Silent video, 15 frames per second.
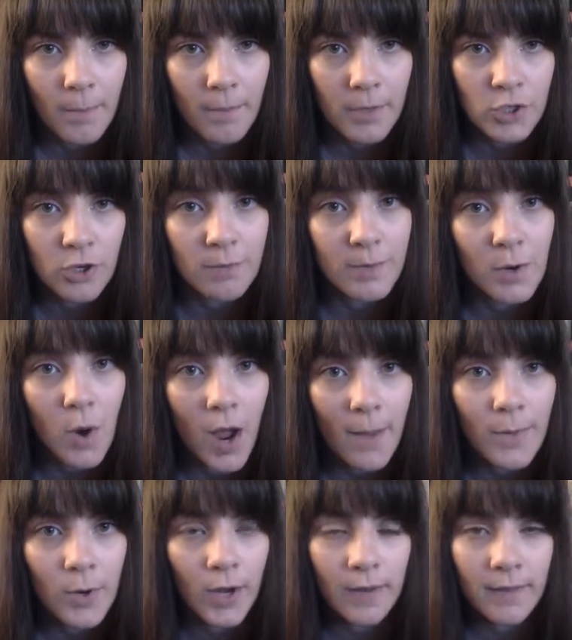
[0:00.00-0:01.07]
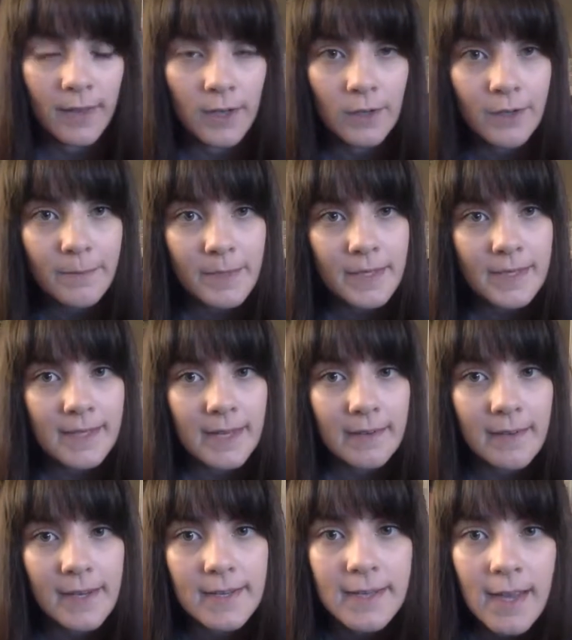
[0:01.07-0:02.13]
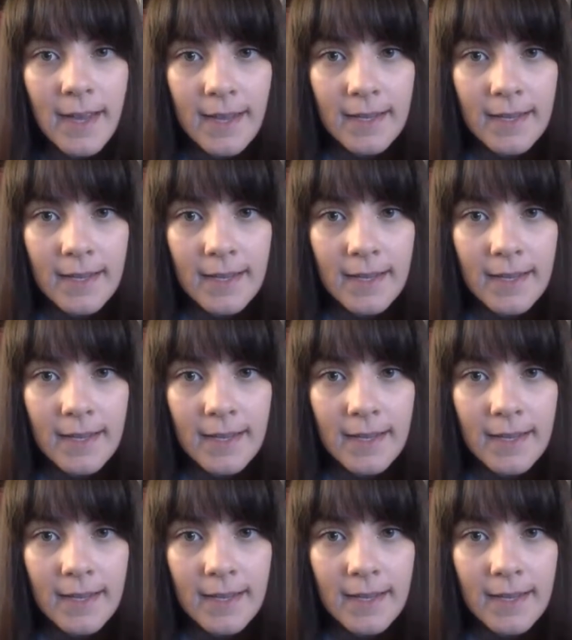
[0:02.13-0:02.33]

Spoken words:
Sean Maguire book in the Encrypted series.